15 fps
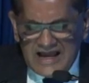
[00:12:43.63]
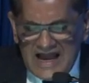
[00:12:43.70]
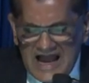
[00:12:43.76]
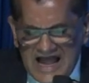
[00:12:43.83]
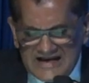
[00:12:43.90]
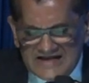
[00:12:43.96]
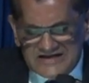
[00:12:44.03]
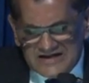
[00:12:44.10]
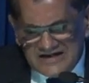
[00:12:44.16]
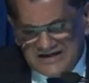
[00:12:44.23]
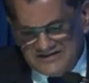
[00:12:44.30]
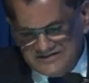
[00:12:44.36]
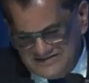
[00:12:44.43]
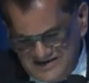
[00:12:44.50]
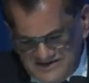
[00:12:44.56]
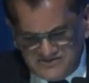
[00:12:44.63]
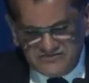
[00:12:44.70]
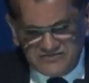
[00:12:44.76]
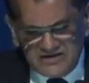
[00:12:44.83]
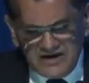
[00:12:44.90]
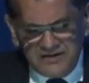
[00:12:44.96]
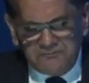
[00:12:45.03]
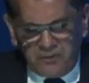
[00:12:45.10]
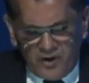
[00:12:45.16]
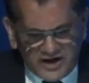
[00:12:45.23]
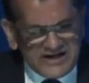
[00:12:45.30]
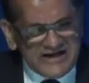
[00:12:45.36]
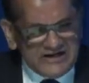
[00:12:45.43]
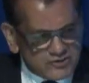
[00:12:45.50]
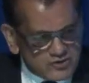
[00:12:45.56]
And this
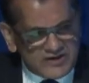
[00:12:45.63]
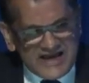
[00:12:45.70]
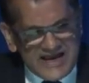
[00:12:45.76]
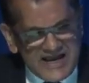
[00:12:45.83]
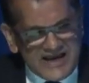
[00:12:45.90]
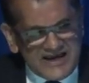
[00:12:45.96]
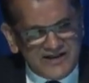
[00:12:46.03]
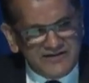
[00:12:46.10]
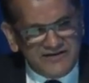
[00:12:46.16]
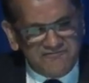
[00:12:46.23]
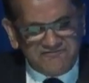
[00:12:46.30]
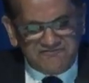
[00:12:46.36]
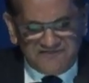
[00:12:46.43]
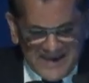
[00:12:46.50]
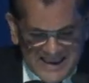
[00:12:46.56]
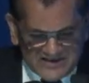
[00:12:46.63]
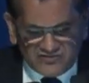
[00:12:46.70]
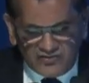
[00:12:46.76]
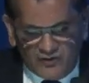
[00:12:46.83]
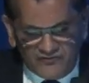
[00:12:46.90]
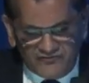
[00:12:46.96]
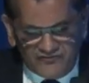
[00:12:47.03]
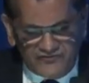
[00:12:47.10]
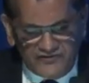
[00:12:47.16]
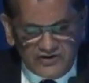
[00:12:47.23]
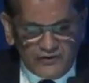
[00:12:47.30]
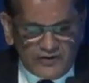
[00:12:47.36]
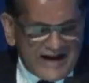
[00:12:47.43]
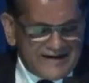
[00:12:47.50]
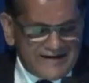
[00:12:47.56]
body today, in the face of the
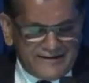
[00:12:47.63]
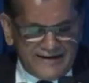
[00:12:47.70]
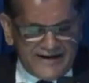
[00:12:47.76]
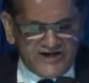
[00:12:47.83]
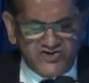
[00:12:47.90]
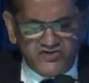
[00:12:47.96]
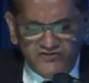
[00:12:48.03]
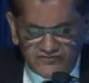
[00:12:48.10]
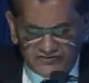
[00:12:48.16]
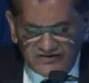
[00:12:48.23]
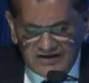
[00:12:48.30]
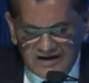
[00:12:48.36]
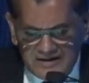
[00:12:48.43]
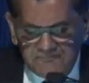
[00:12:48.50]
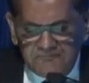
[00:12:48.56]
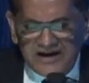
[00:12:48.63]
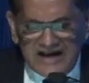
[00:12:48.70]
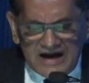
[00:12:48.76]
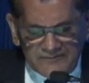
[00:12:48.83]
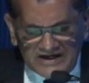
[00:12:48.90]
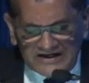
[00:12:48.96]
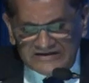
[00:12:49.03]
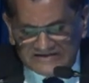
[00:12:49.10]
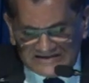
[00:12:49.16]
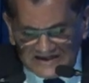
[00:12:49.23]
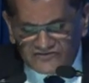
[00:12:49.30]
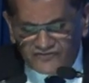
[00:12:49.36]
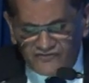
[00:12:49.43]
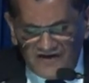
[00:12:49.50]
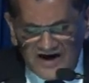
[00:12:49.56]
United Nations becoming
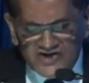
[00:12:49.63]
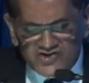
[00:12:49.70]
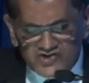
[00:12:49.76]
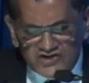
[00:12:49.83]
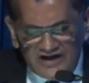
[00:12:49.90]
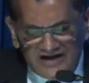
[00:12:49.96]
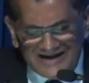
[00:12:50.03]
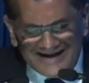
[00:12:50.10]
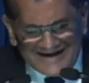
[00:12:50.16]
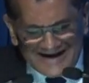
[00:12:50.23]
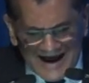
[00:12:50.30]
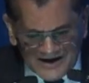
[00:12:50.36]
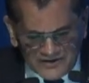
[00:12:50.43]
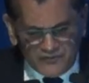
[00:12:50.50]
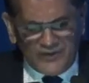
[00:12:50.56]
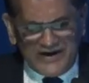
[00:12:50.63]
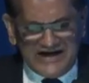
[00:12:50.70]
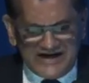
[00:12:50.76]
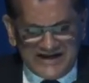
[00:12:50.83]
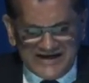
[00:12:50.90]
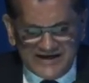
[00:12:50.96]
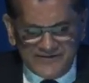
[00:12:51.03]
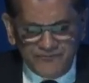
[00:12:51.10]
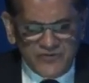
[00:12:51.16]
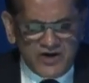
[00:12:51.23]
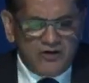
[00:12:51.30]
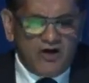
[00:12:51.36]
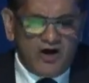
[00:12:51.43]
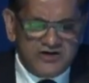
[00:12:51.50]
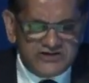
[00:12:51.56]
dysfunctional and unwieldy,
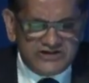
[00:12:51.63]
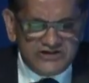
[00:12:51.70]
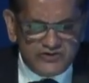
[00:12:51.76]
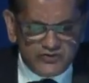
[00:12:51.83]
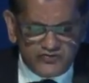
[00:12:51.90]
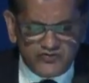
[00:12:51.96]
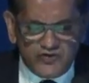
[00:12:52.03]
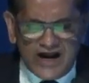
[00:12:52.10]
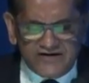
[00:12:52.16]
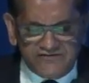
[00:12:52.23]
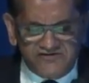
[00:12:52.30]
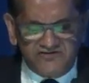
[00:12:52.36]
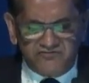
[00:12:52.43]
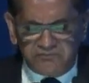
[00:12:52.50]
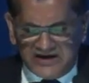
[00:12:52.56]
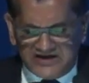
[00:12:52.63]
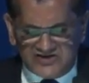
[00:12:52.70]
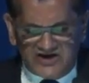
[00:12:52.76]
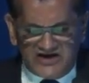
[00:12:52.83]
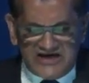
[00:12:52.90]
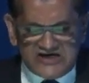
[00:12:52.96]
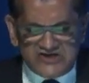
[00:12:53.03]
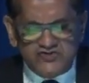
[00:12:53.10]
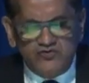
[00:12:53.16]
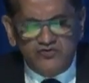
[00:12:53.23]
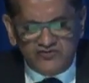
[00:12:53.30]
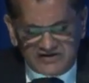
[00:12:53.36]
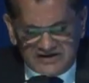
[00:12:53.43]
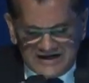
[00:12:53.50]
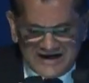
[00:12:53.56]
continues to address major
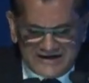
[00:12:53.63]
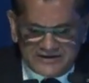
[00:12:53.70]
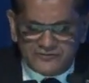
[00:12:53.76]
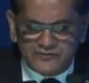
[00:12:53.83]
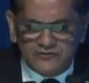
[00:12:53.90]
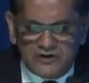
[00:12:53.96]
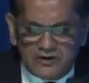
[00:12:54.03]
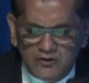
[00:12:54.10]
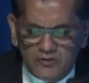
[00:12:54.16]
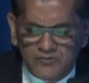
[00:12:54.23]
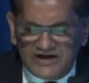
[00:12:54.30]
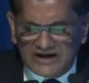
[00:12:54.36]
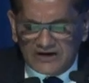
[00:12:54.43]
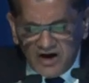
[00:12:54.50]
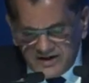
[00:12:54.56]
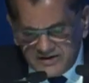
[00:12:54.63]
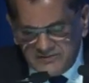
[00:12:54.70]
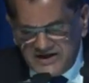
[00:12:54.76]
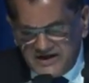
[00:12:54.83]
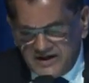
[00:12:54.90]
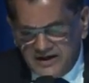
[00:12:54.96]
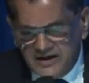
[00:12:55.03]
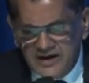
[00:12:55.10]
issues related to the global economy,